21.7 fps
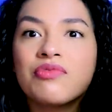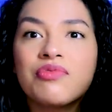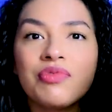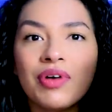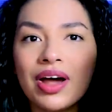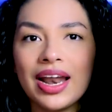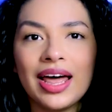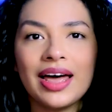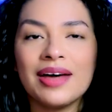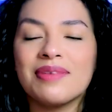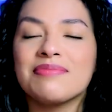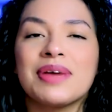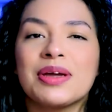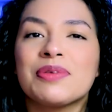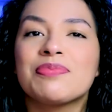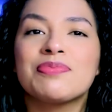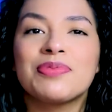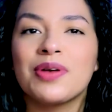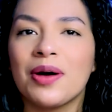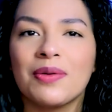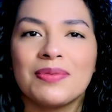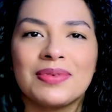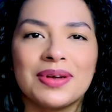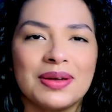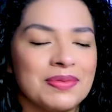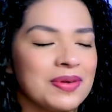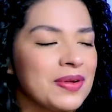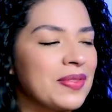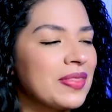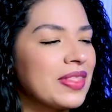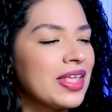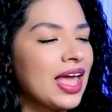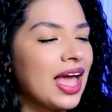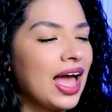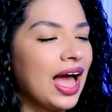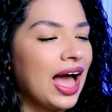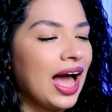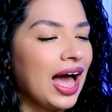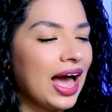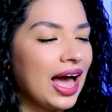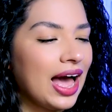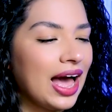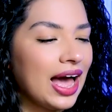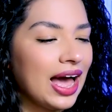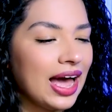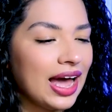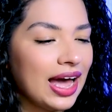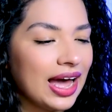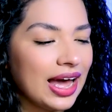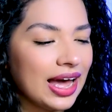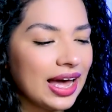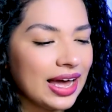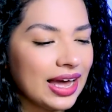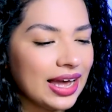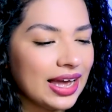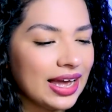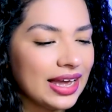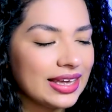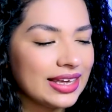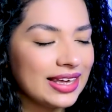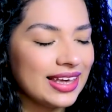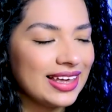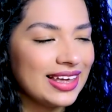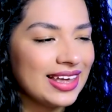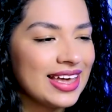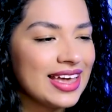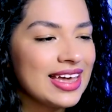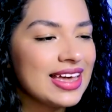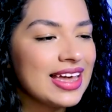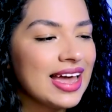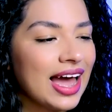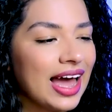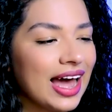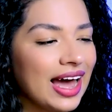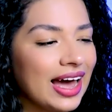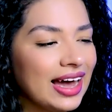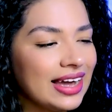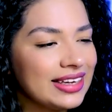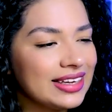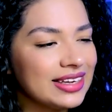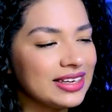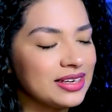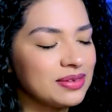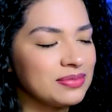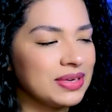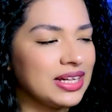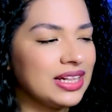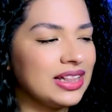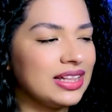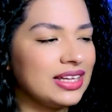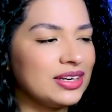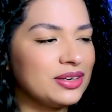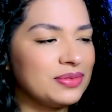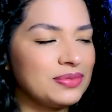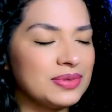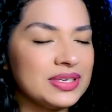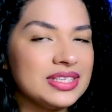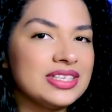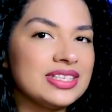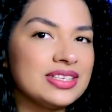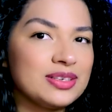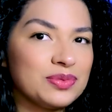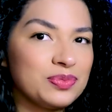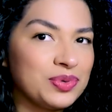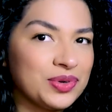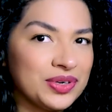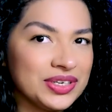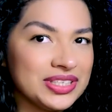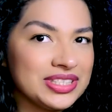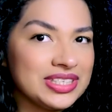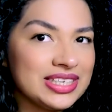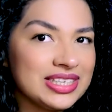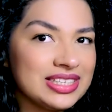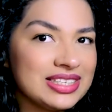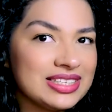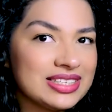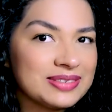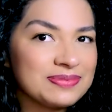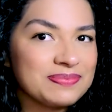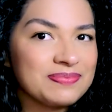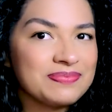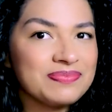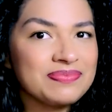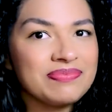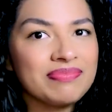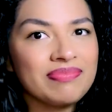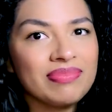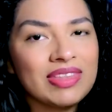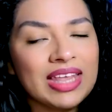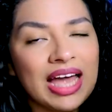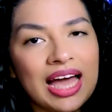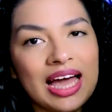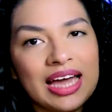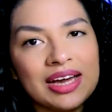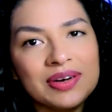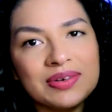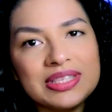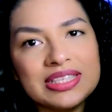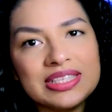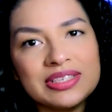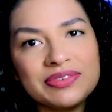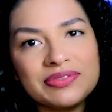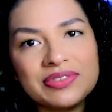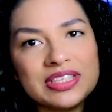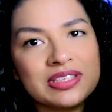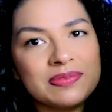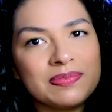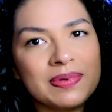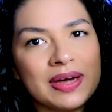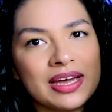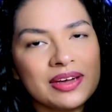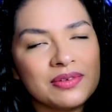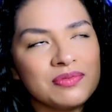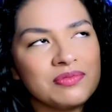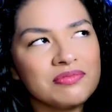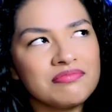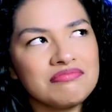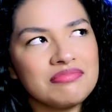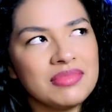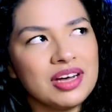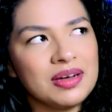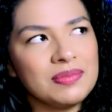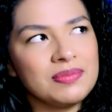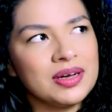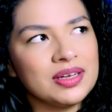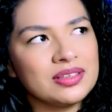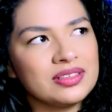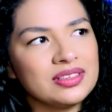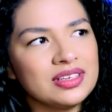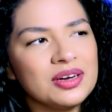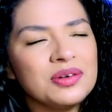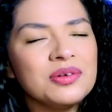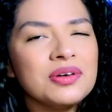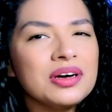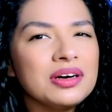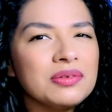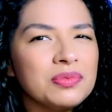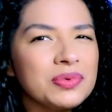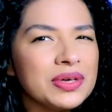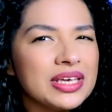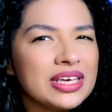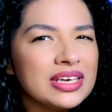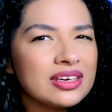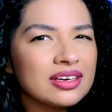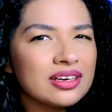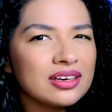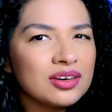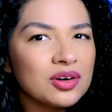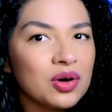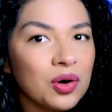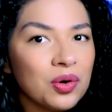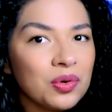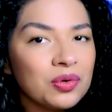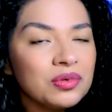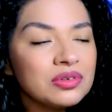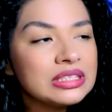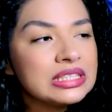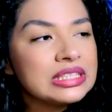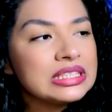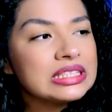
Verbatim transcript: voila, my problem. I, I am a little bit disappointed. I received this bag about a week ago.